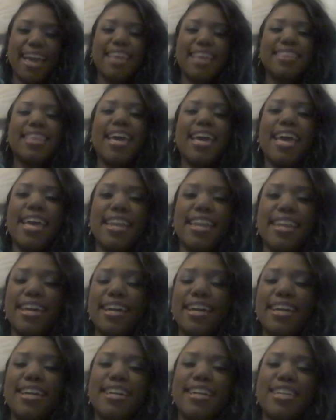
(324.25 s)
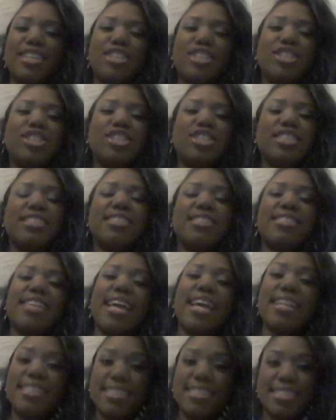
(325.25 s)
And then she
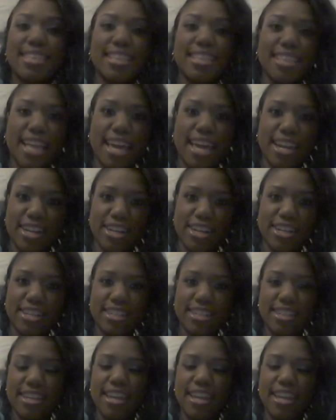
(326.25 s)
sends the letter,